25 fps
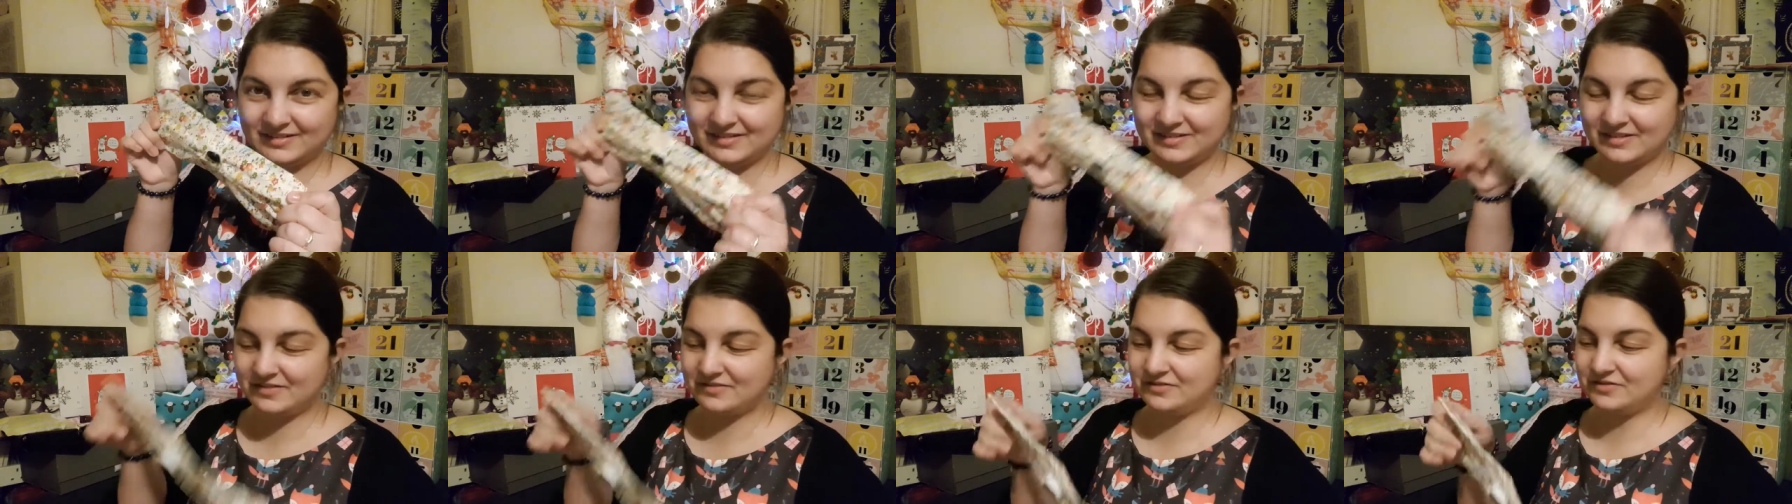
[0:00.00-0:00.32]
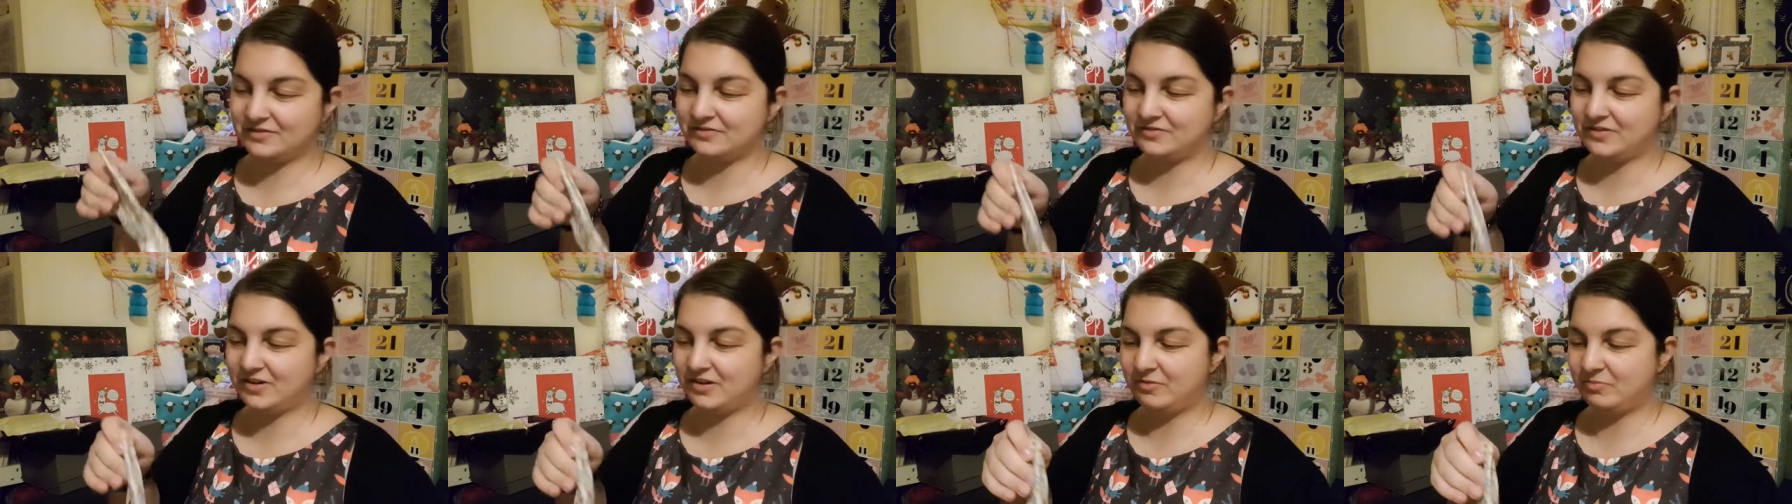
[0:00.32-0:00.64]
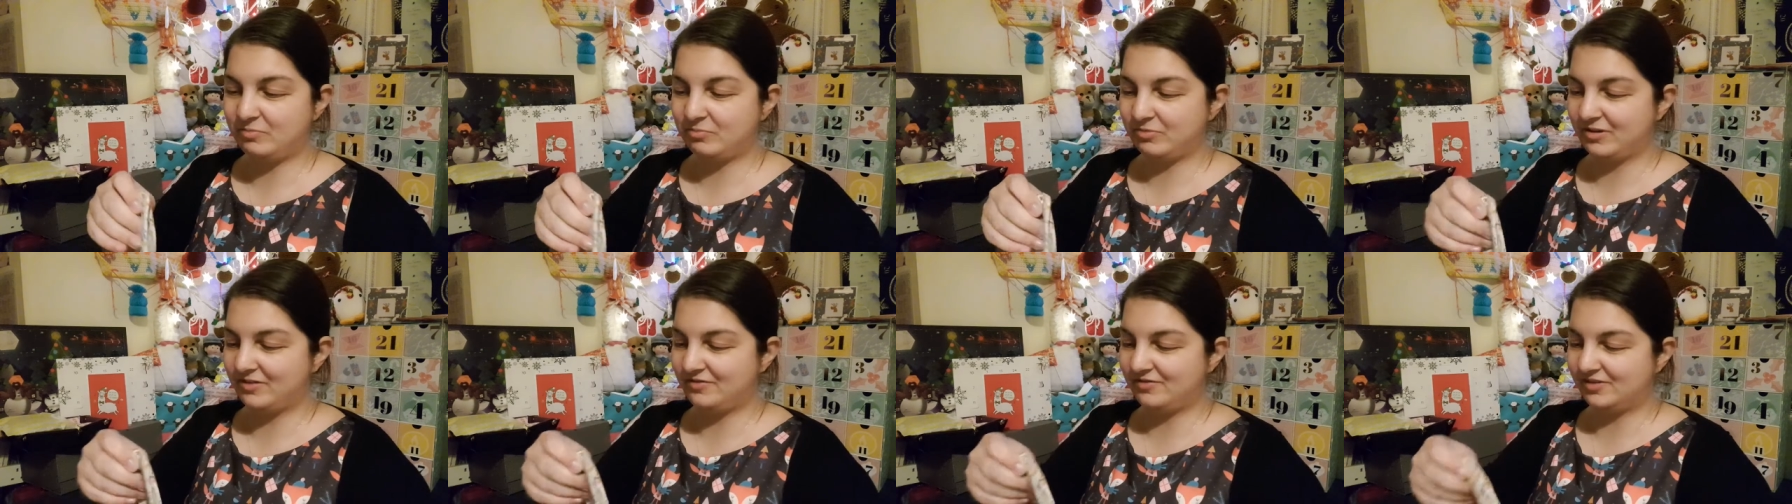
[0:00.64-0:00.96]
I feel very
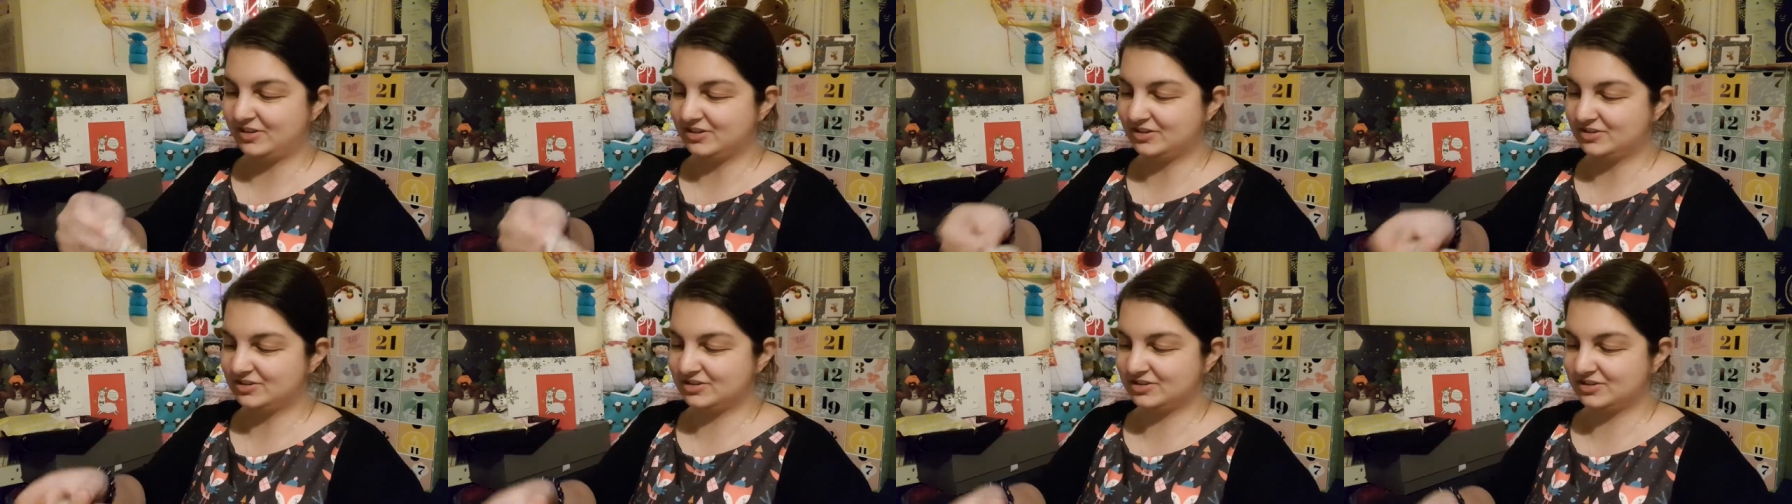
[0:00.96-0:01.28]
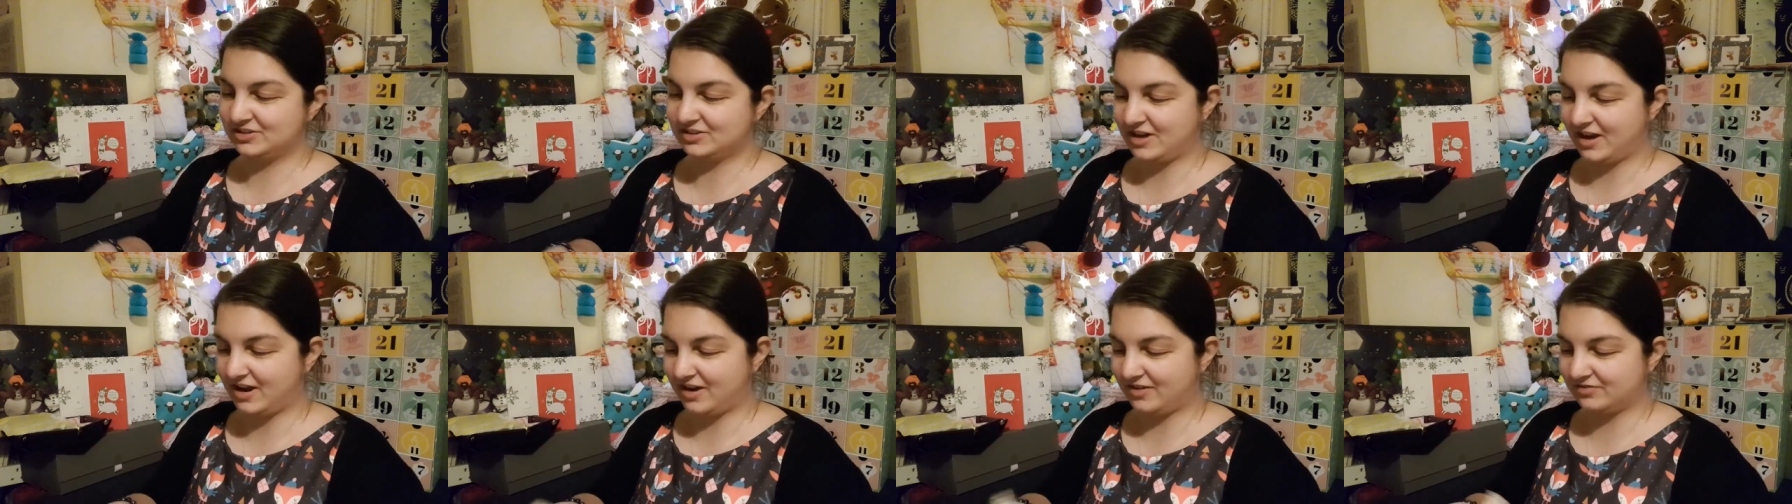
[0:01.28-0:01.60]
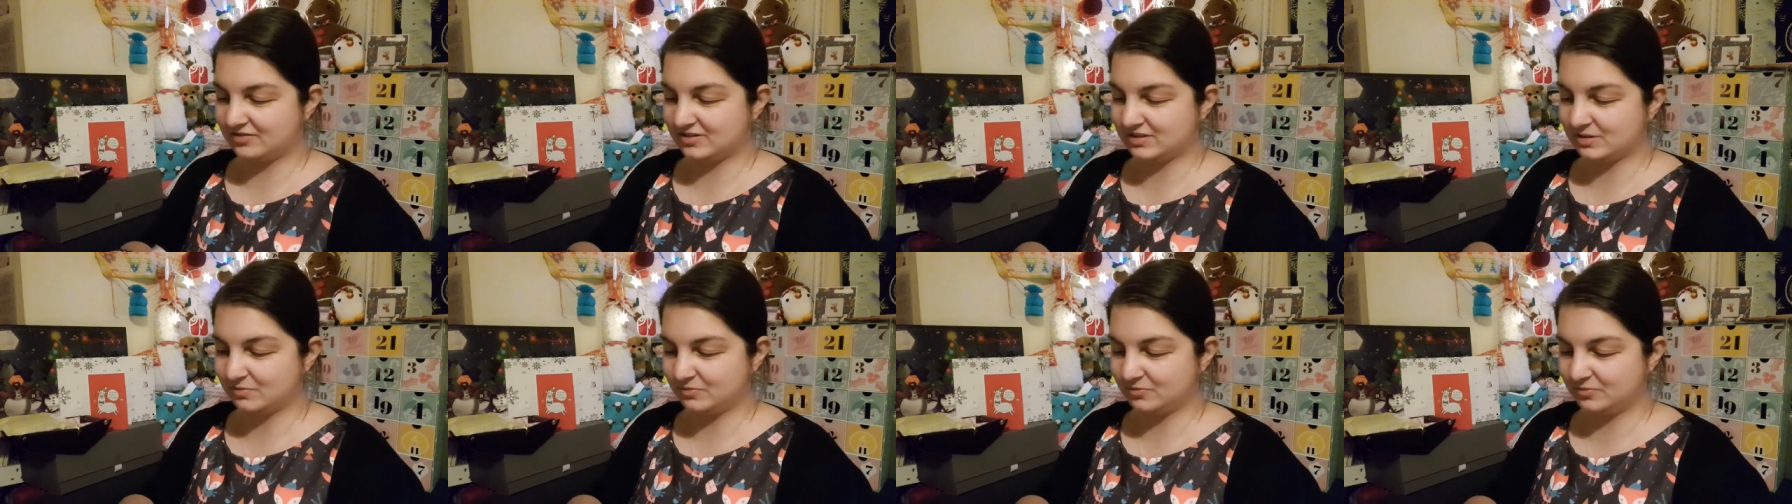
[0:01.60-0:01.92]
privileged to
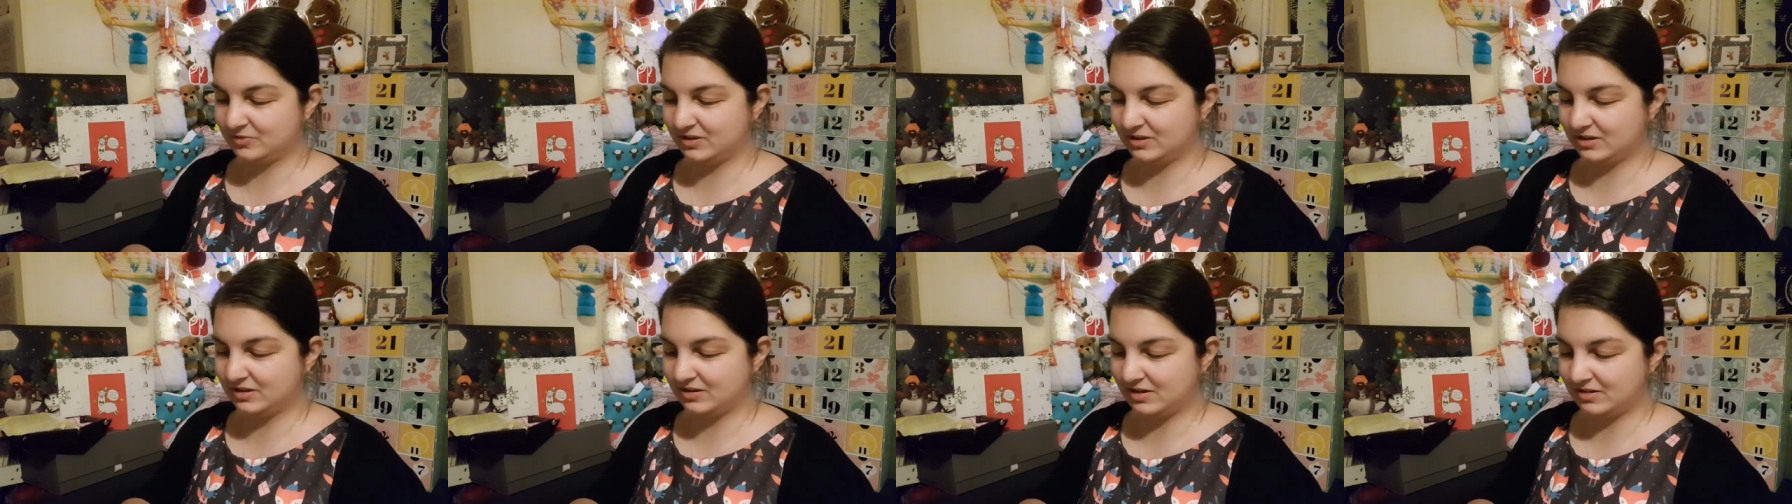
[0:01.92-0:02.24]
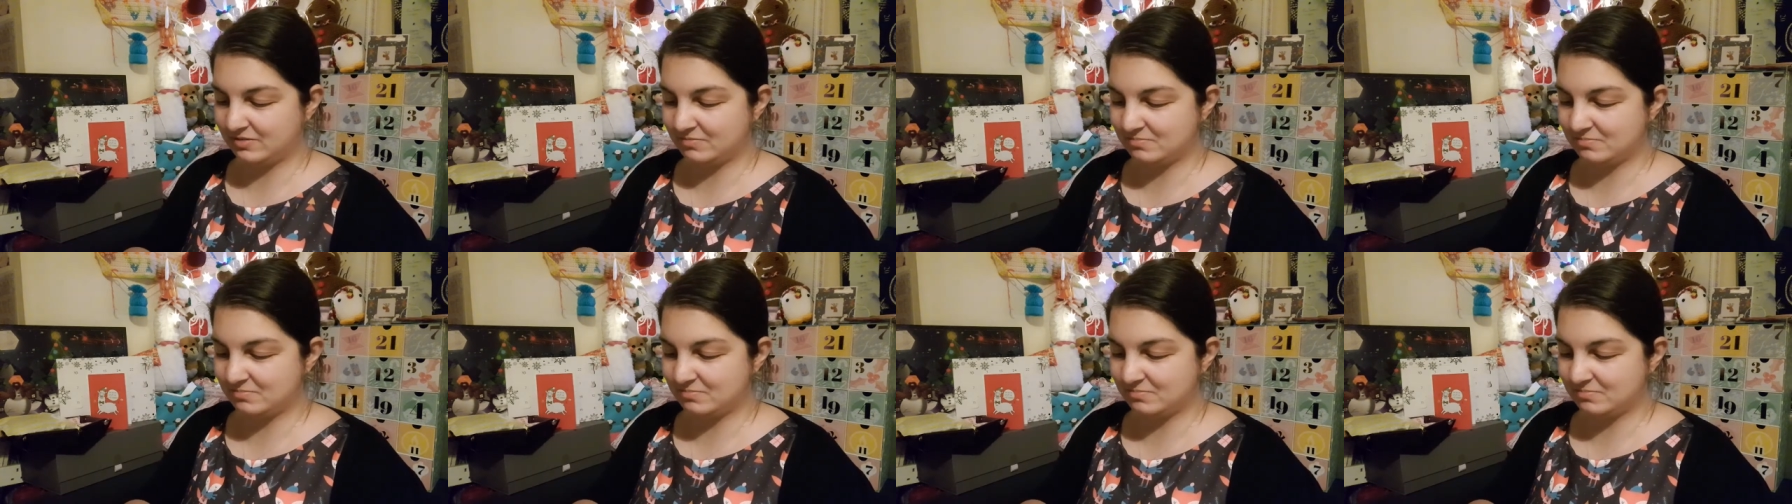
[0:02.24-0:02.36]
have something